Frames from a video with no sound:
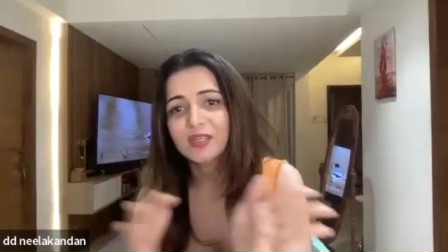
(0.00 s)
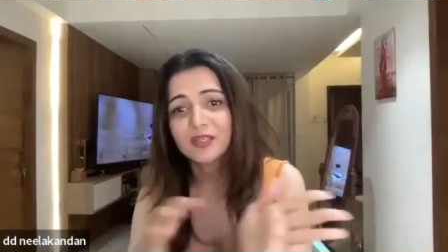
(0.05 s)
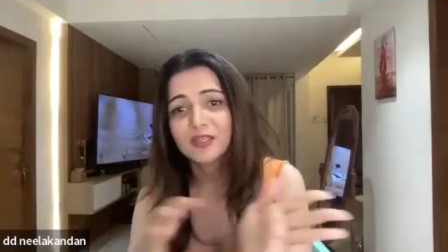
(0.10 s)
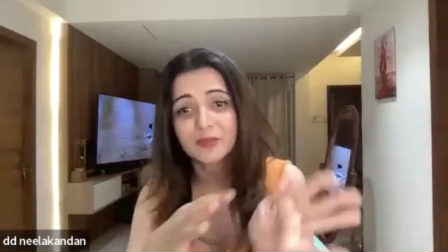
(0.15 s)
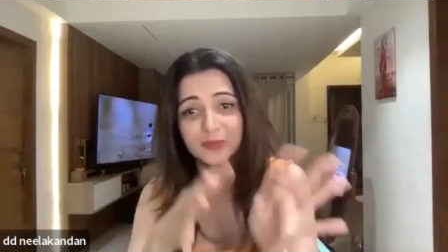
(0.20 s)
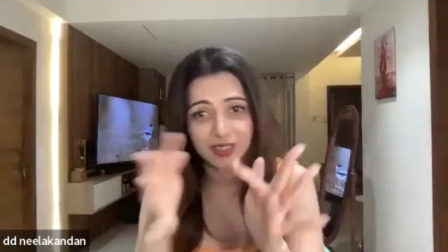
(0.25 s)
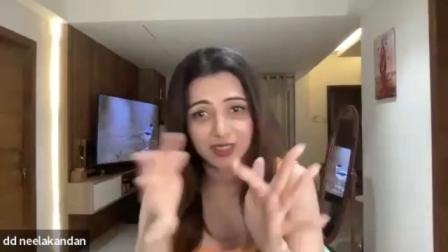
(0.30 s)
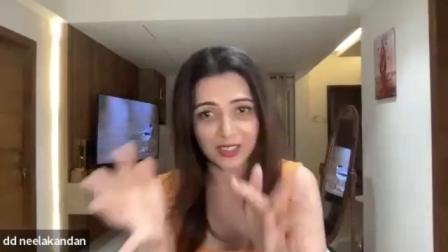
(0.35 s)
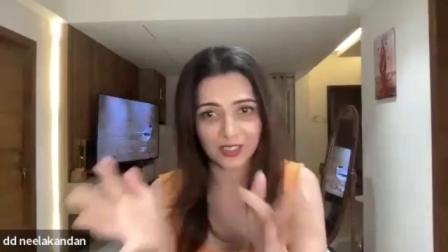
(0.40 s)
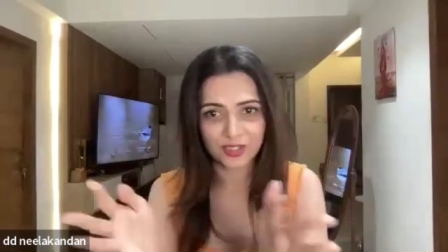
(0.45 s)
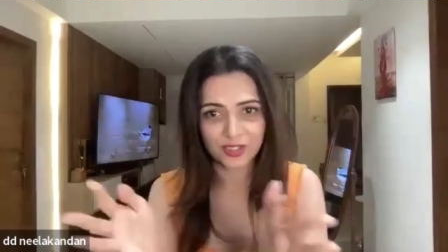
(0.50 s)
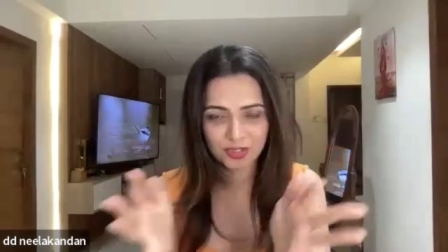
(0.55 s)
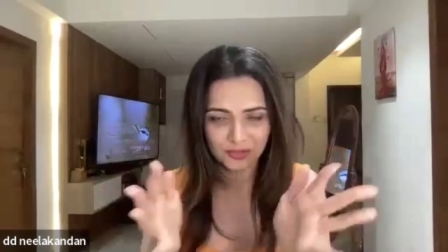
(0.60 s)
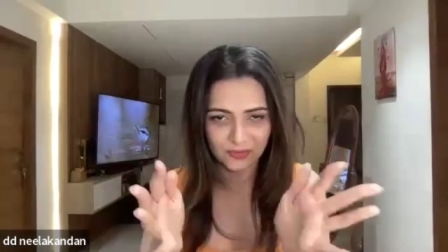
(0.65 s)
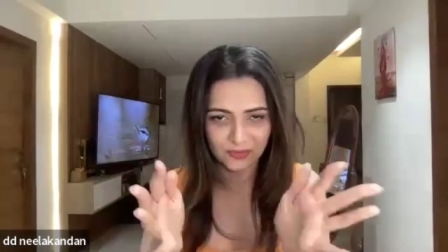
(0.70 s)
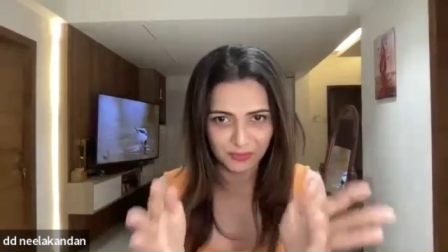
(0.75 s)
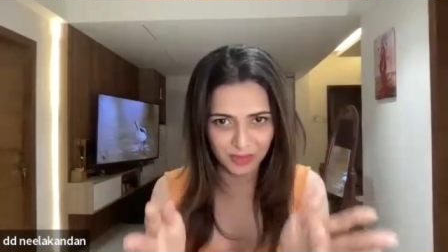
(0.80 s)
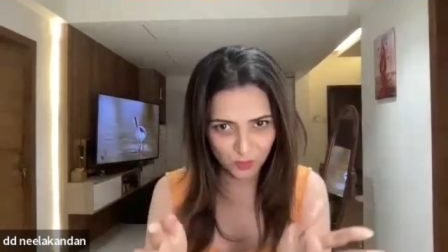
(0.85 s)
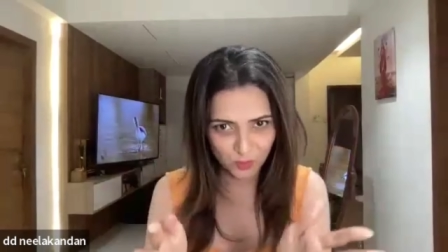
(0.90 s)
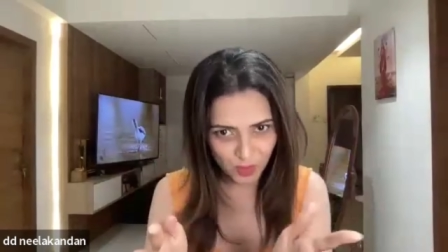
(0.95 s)

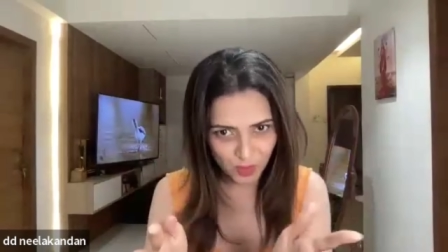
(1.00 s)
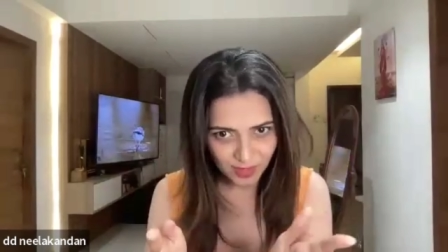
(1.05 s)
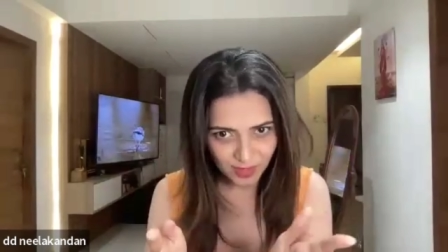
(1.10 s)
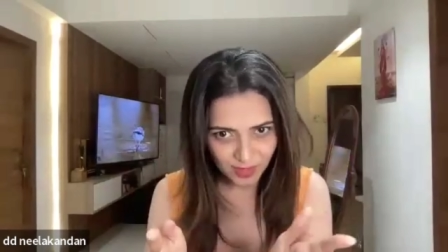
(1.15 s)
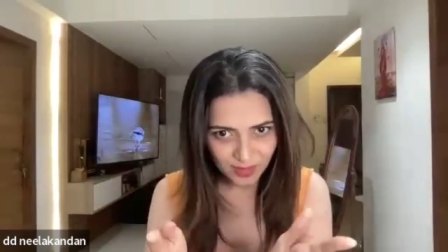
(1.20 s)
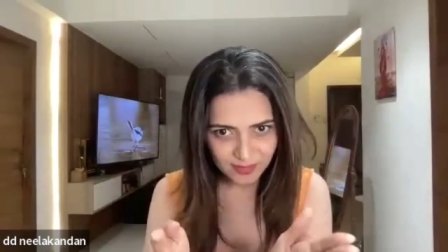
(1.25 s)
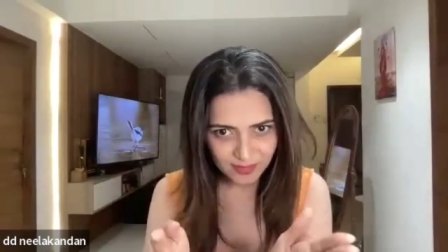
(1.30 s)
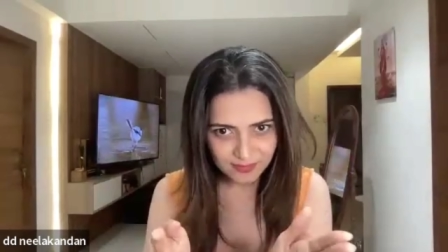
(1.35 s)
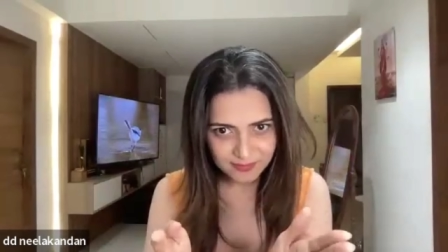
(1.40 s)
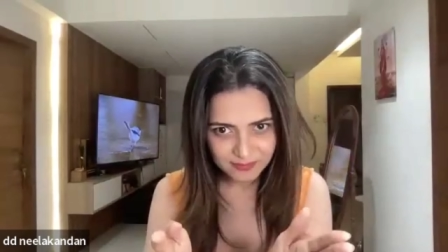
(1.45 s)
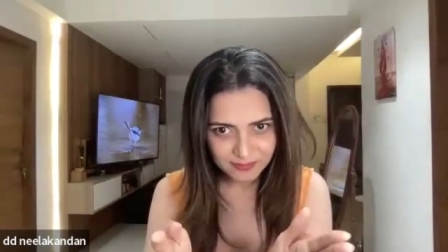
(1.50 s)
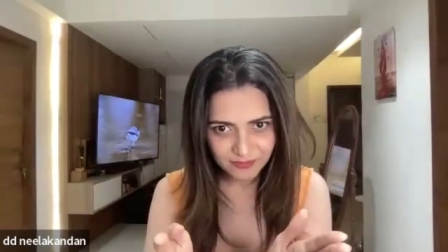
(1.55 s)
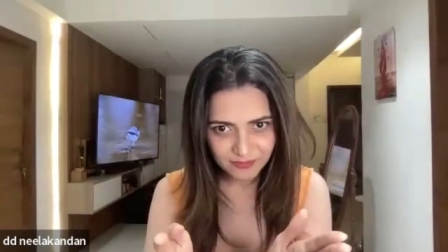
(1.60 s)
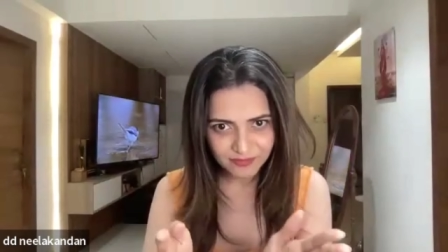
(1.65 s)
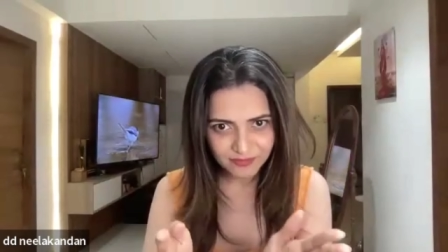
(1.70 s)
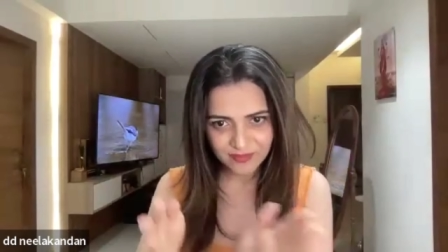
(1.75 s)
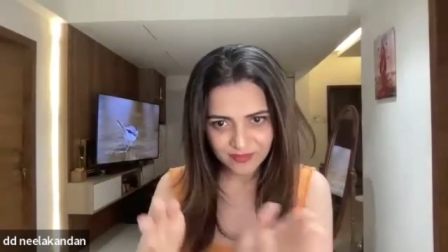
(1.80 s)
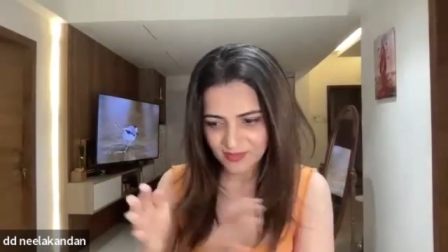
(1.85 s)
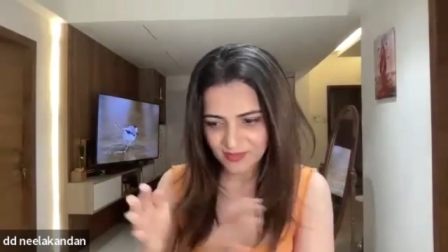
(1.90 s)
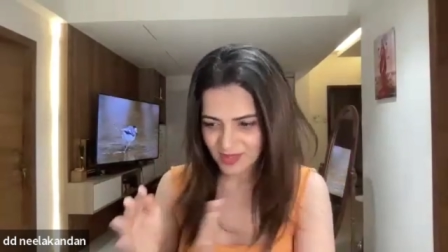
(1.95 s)
repercussion of my work.
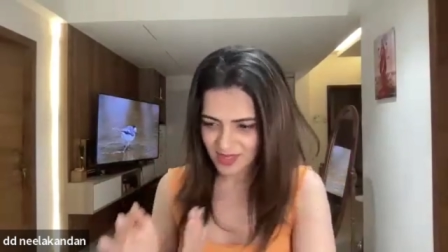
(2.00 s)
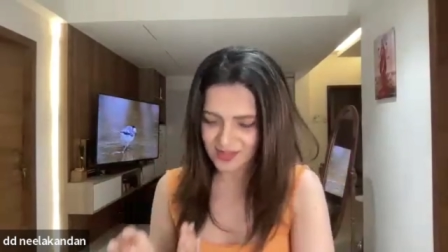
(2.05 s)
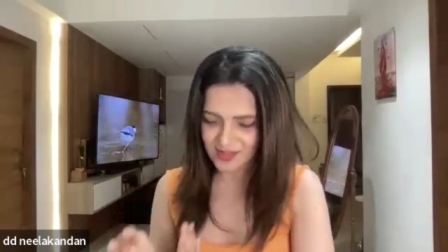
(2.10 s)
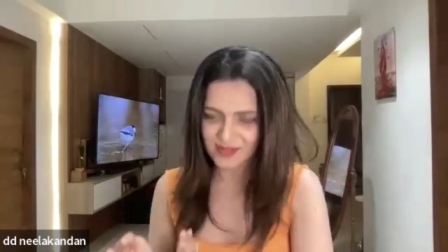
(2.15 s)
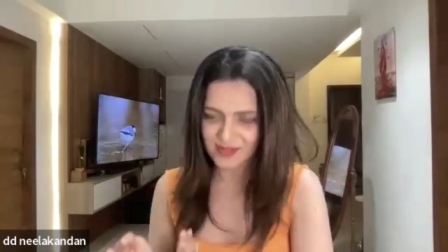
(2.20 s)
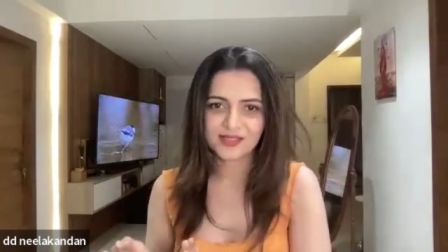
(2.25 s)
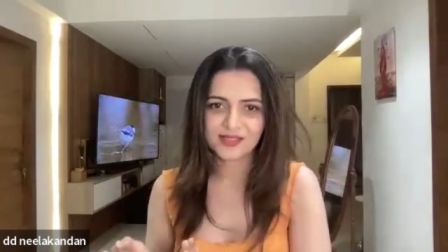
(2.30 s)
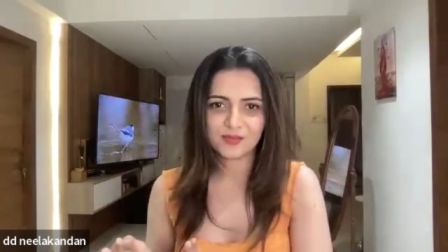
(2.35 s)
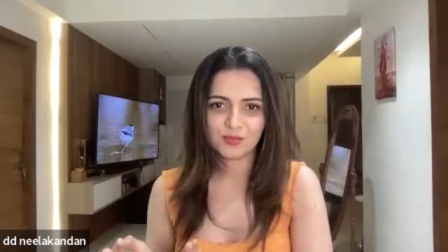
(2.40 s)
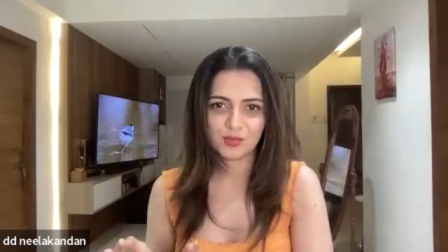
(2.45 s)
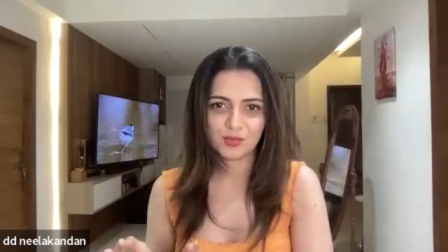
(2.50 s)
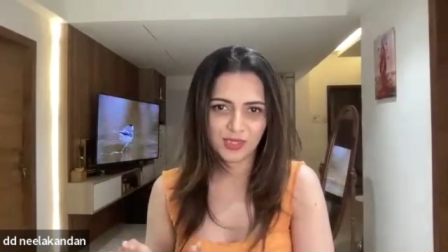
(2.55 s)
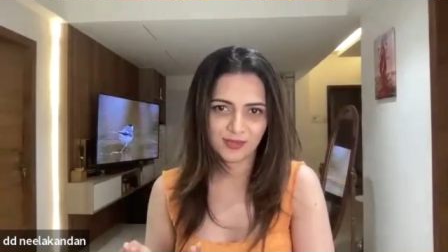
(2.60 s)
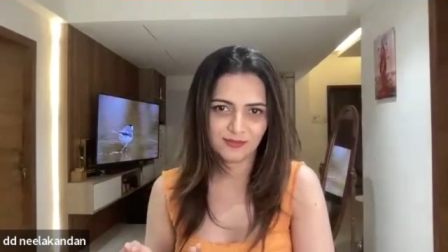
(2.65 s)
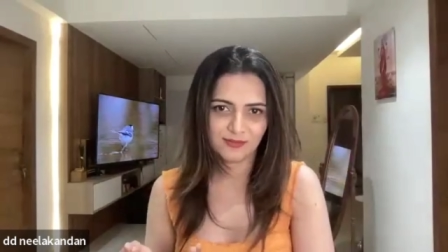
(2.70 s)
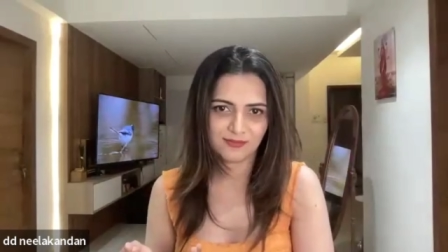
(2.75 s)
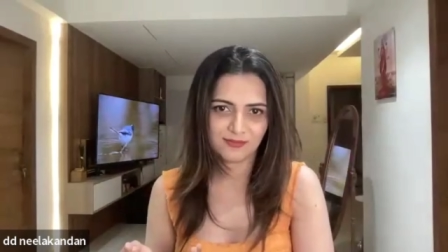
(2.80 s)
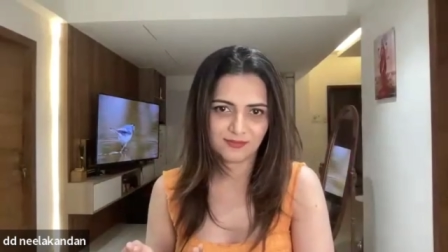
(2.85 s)
Then there's me.